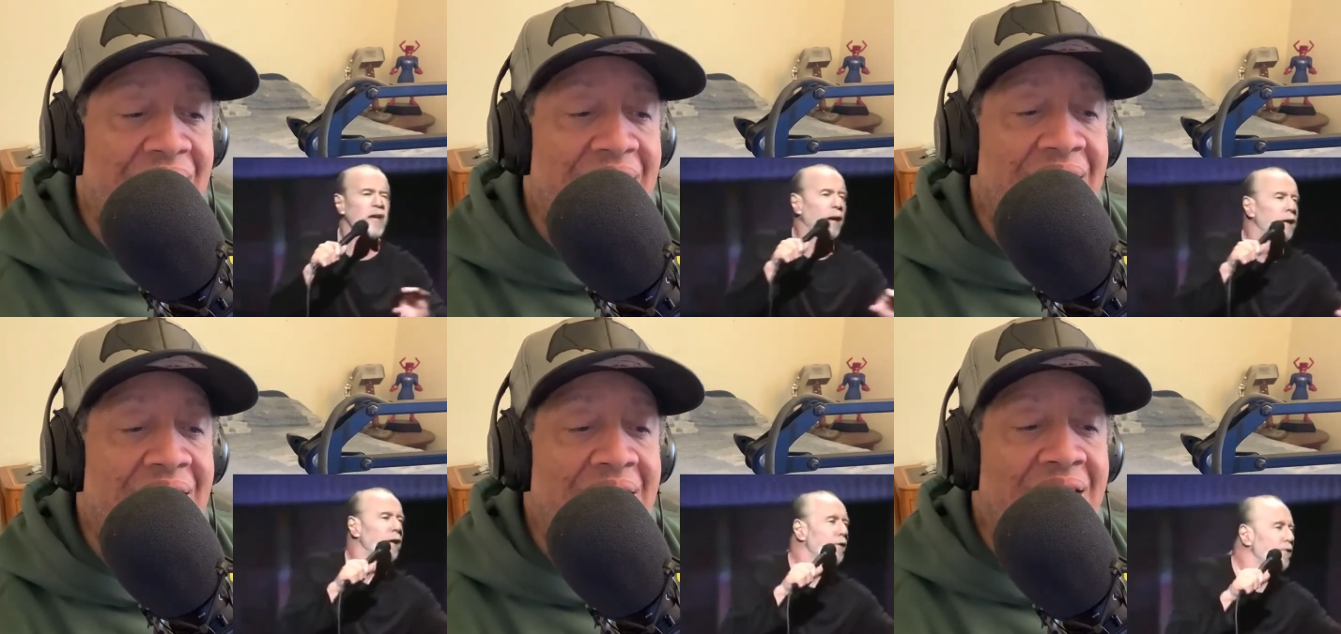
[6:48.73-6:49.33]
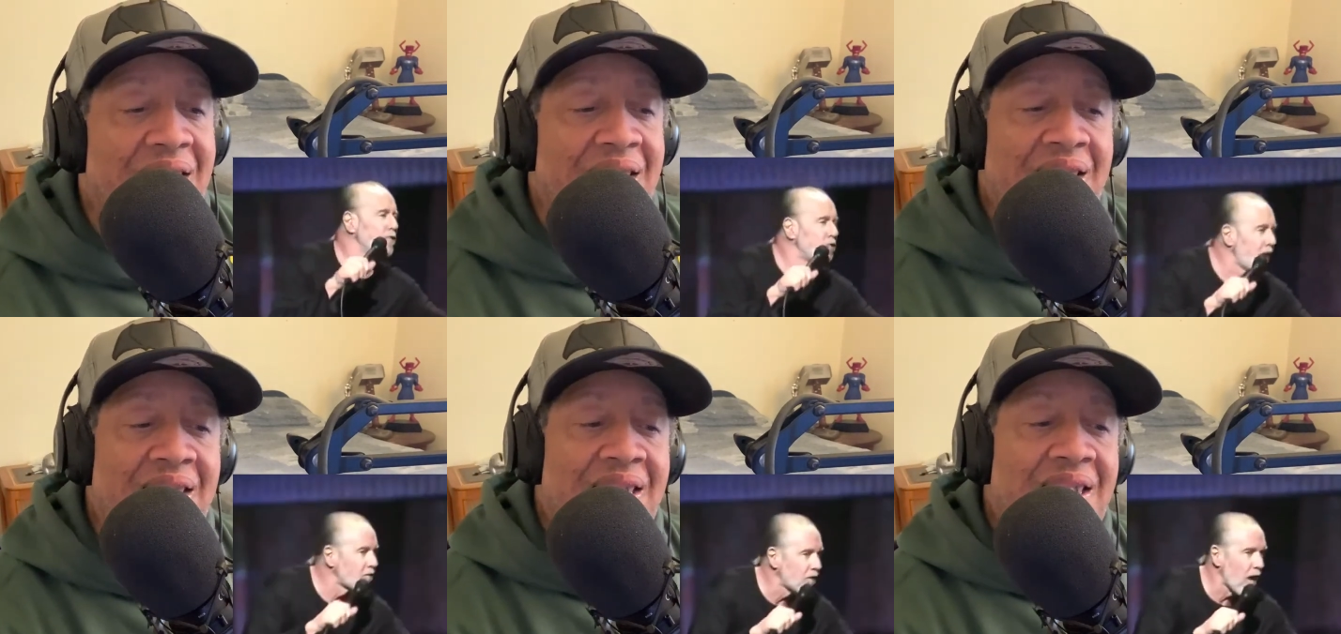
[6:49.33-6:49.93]
Speaker 1: secondary
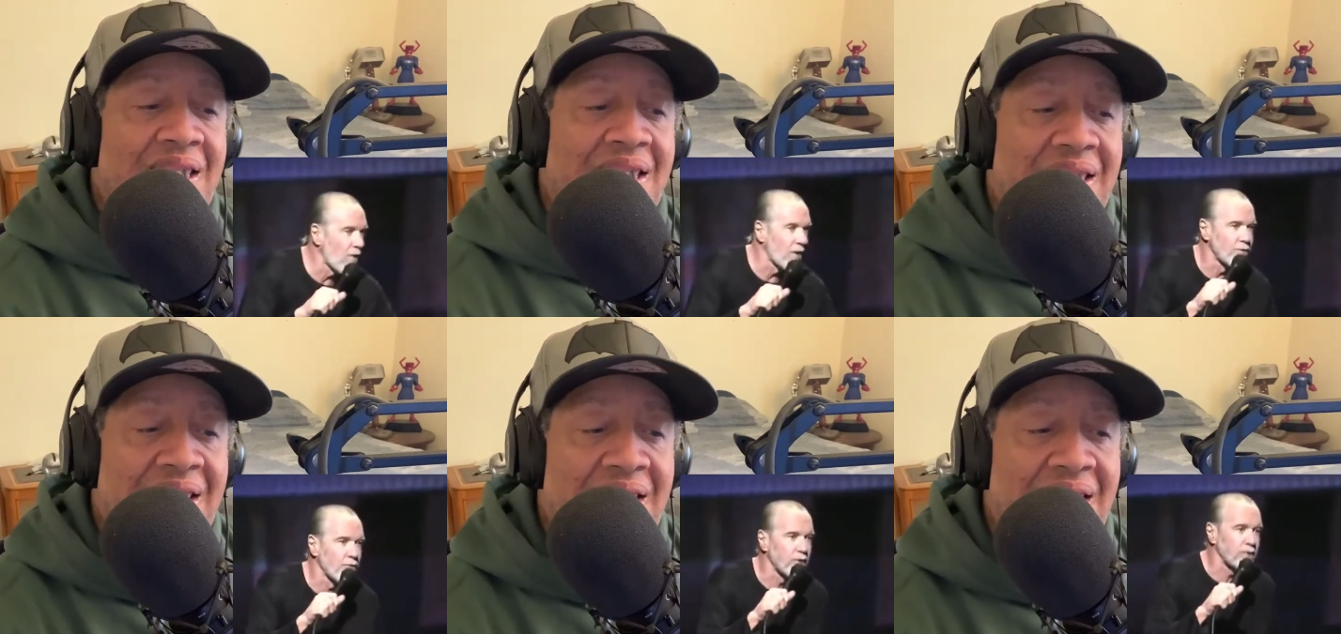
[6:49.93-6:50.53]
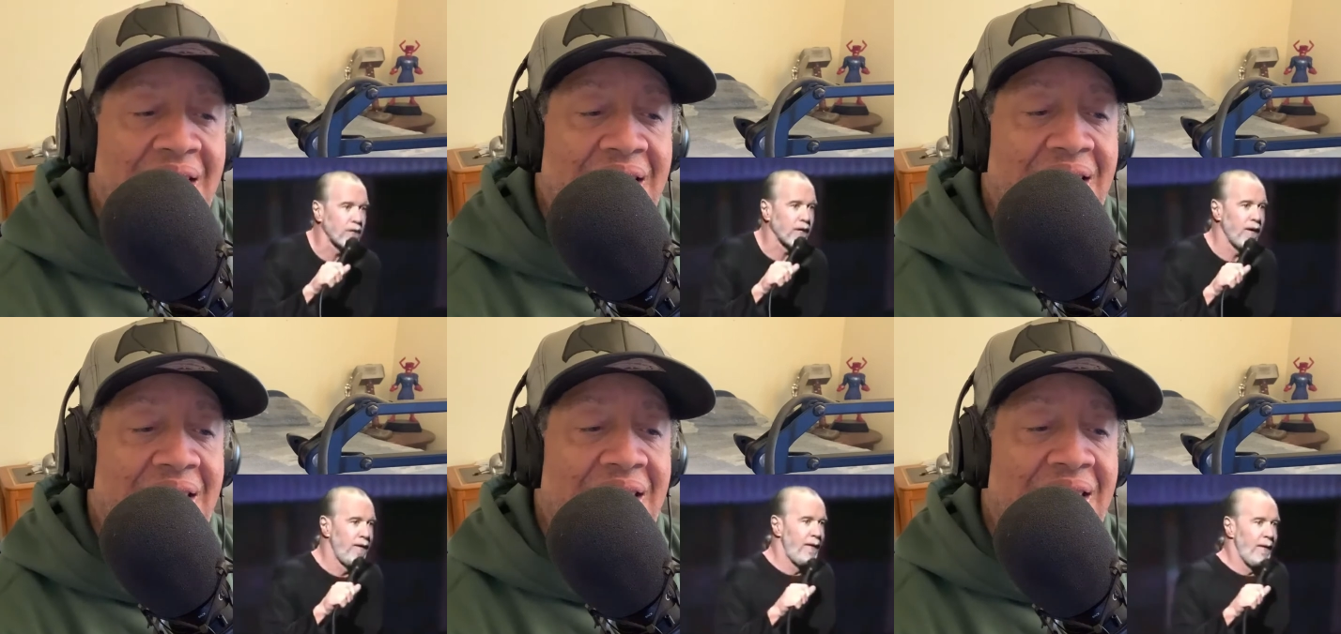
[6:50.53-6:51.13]
sex characteristic.
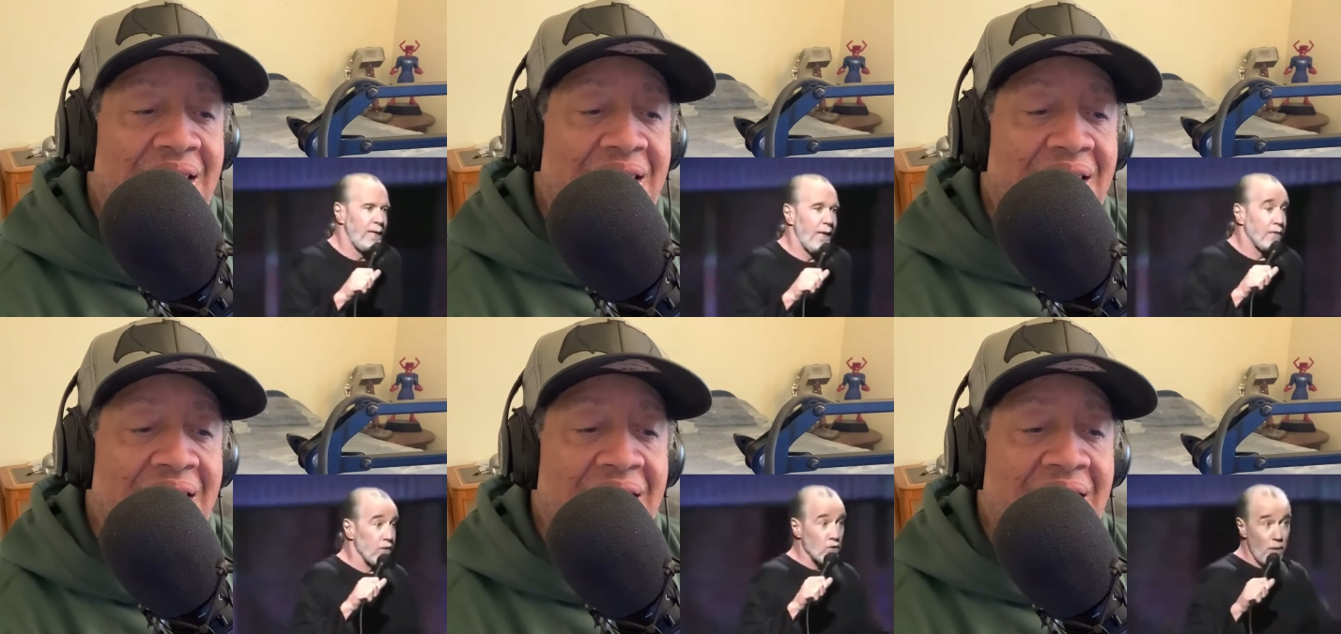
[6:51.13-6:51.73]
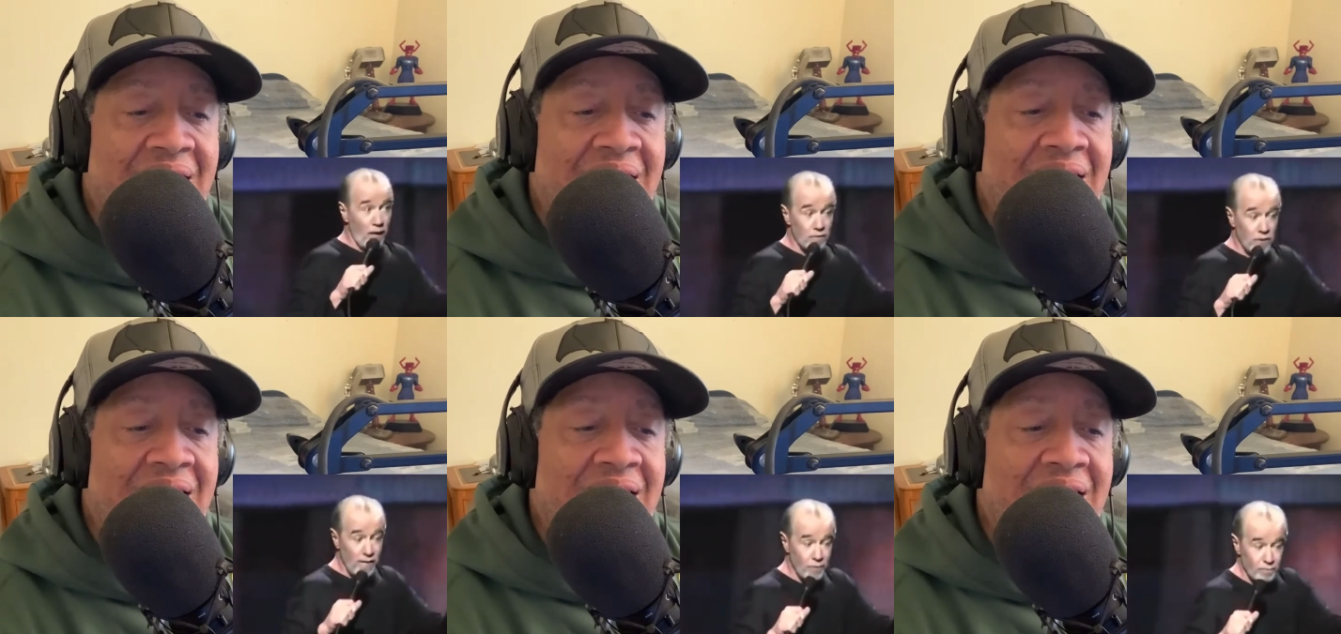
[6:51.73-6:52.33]
Now, if this man's
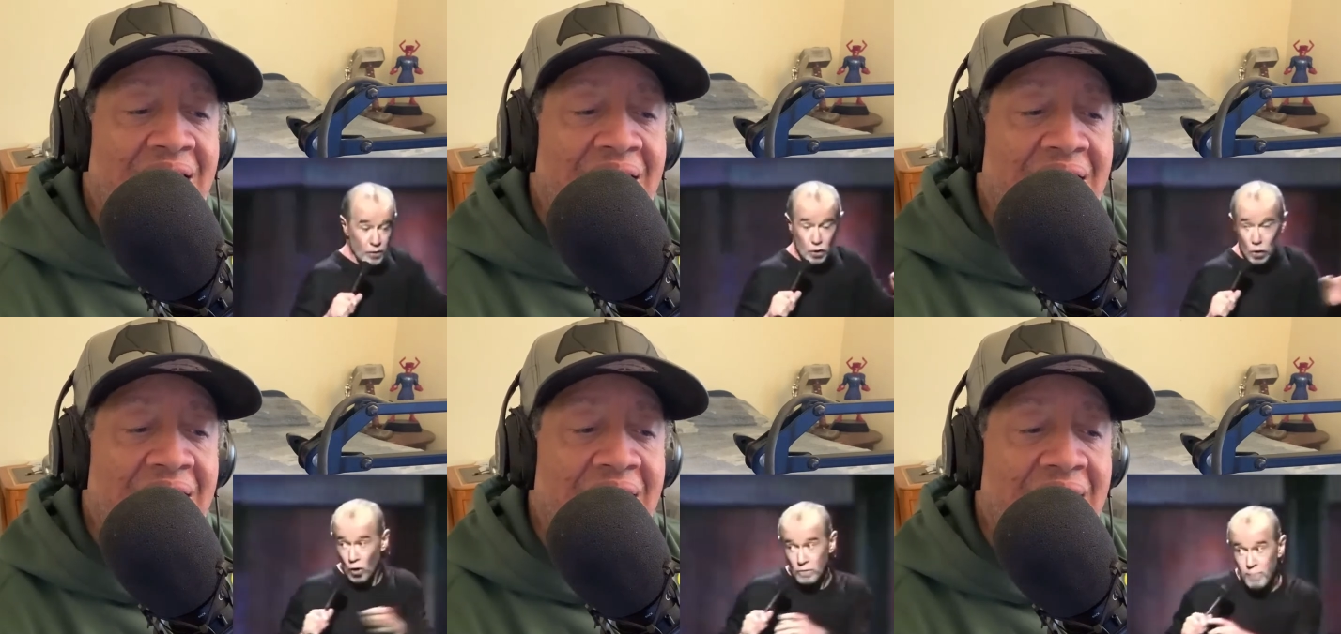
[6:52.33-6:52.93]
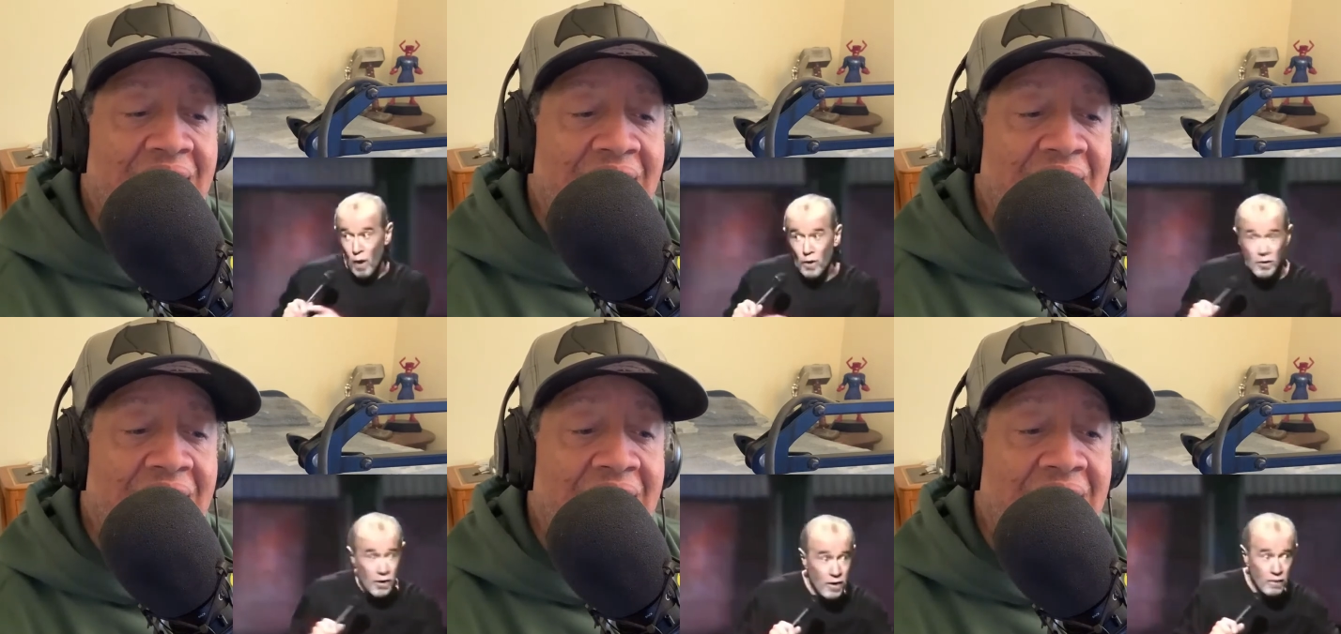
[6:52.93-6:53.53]
name had been George
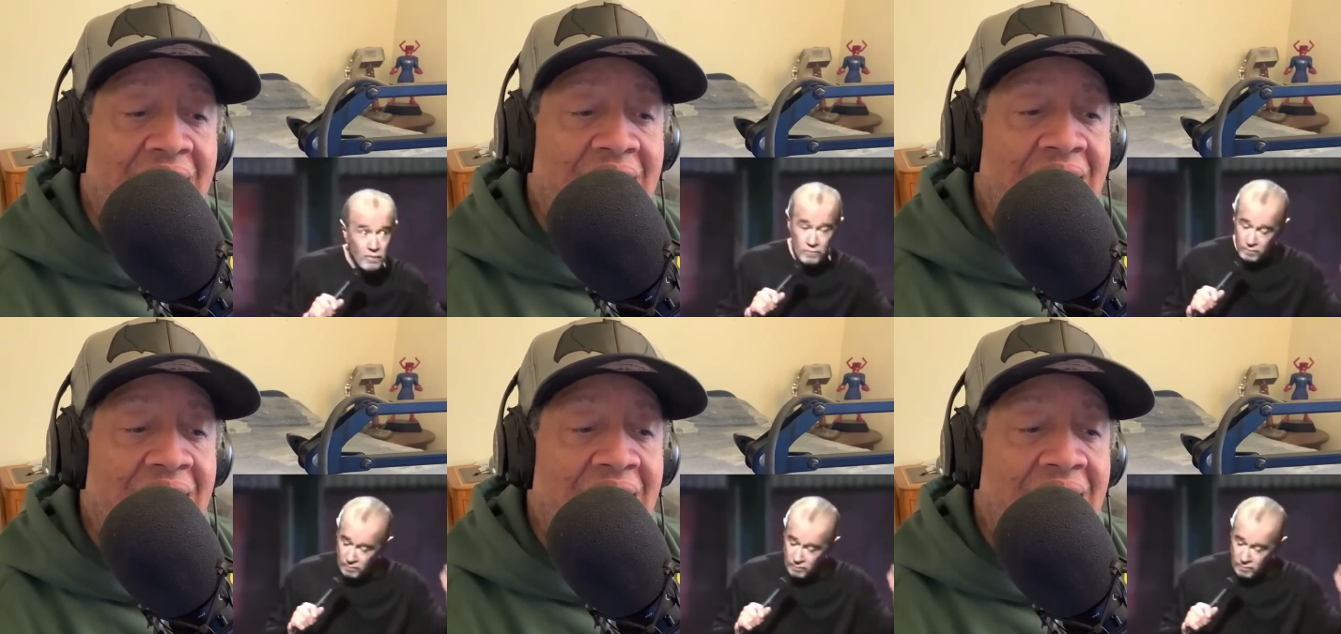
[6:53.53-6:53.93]
Boner,